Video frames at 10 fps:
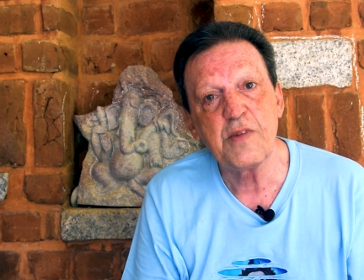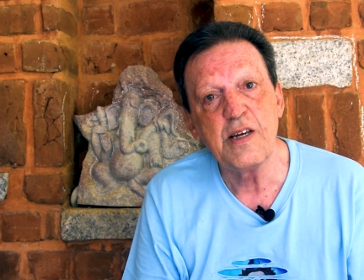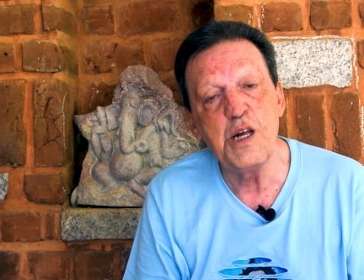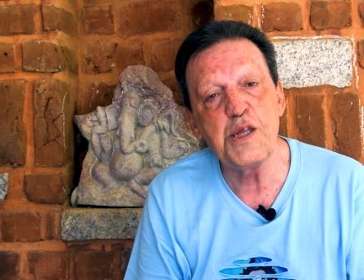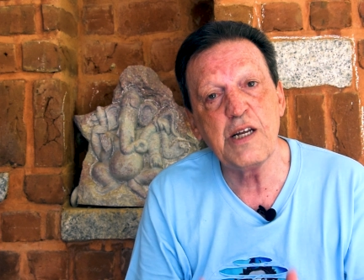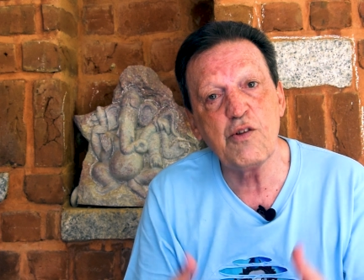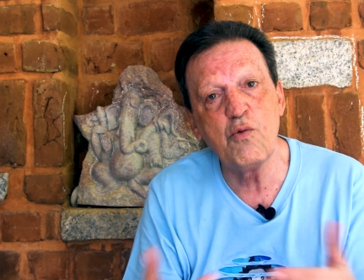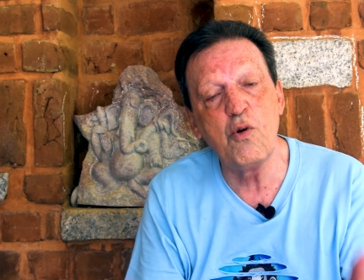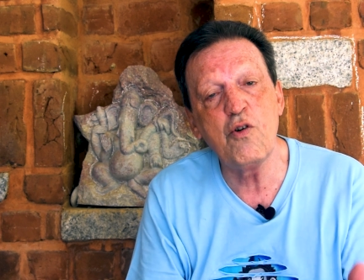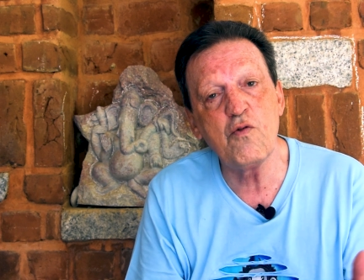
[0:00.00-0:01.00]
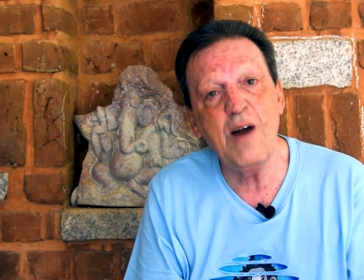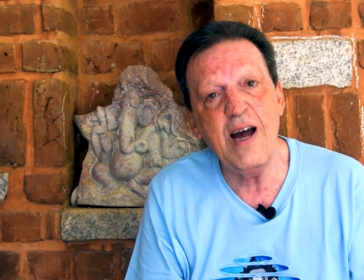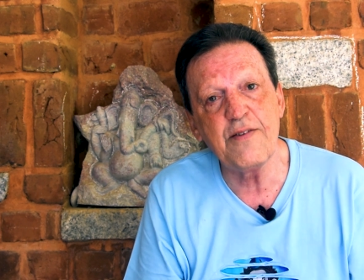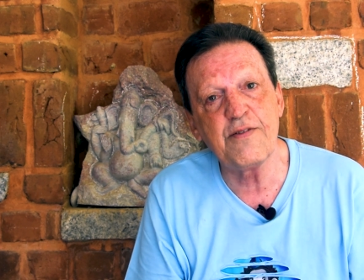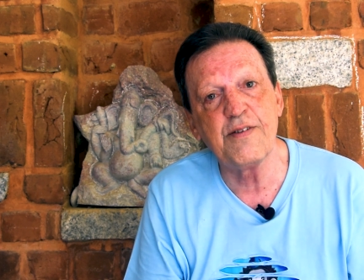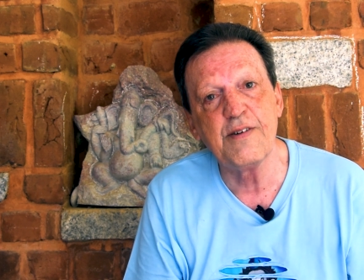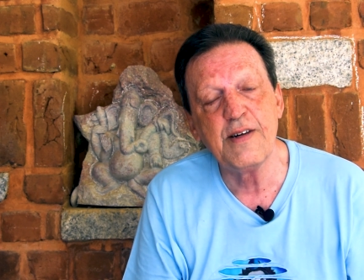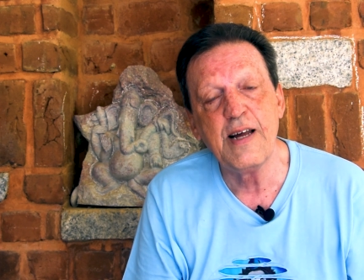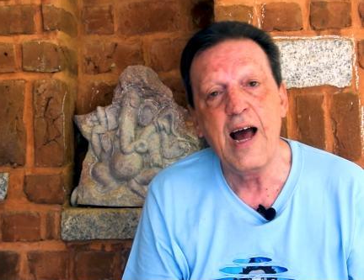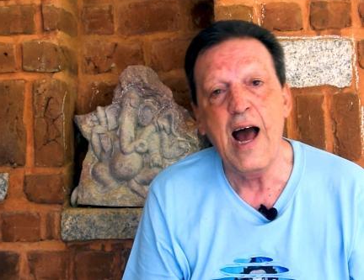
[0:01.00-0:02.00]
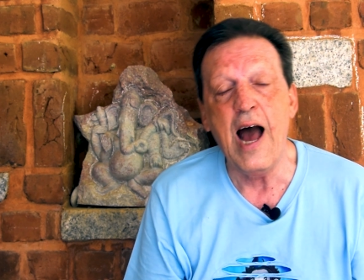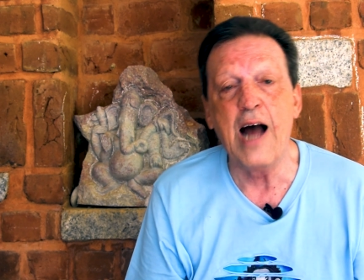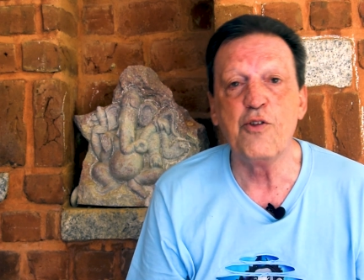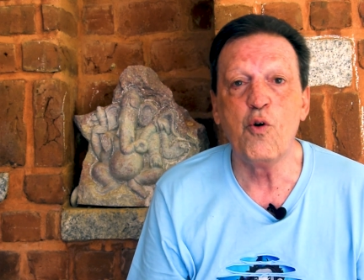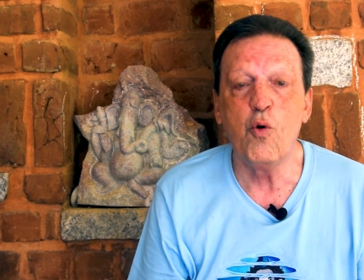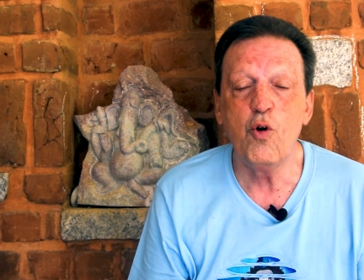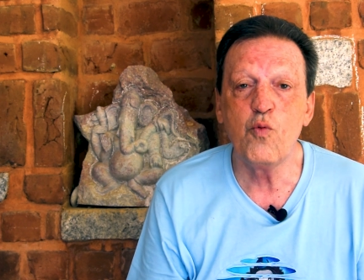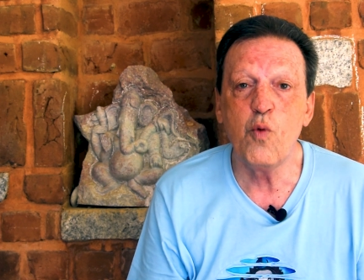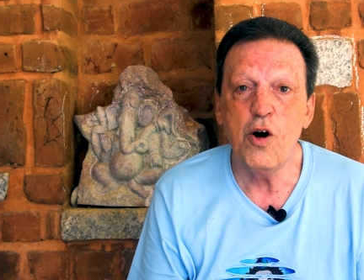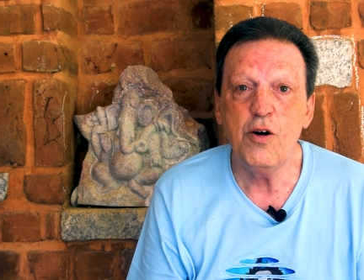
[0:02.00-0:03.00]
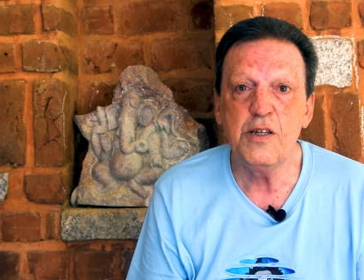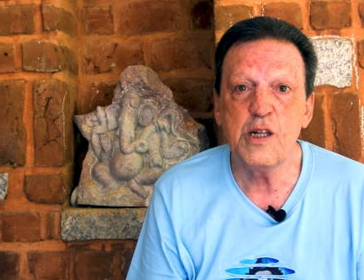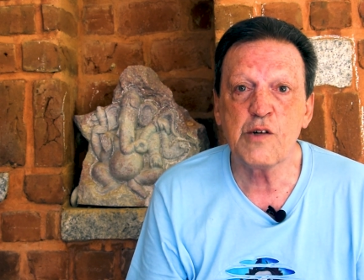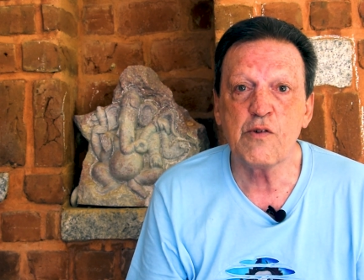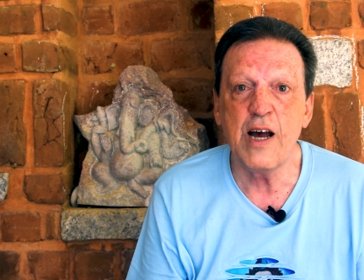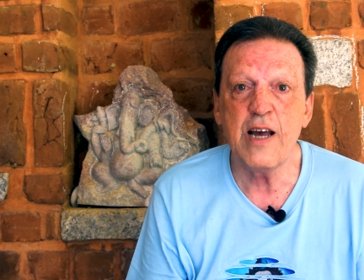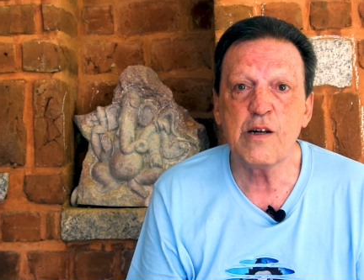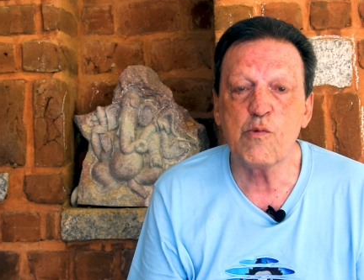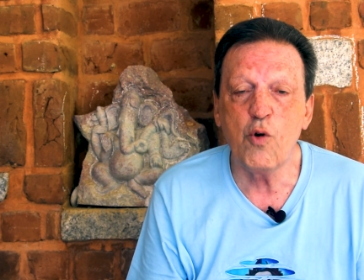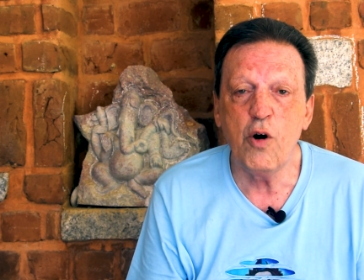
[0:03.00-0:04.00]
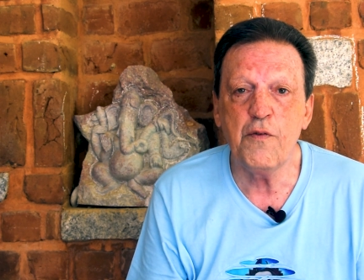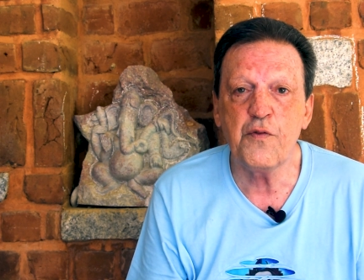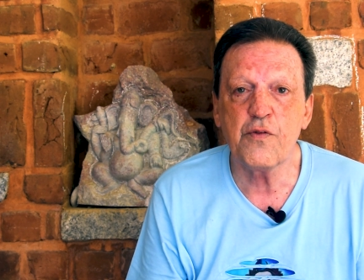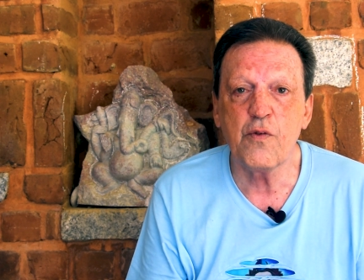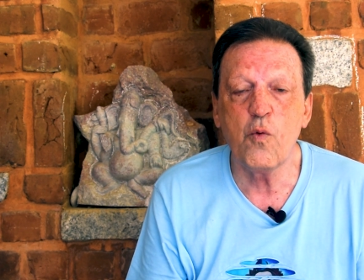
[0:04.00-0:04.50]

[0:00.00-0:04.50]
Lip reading: He set a wrong right. And the whole world is crying wolf.